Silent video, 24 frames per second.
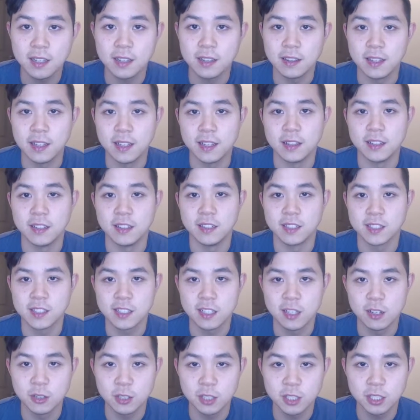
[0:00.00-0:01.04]
then the
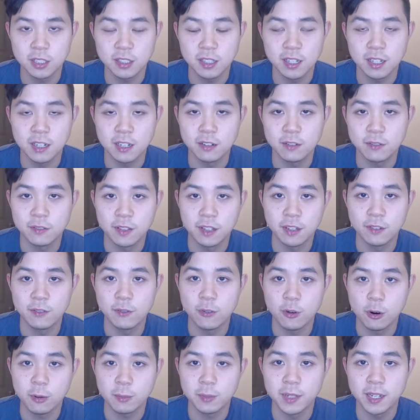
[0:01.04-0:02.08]
disclosure of the
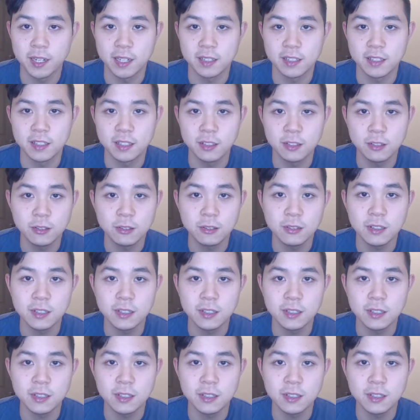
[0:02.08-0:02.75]
Form 10Q,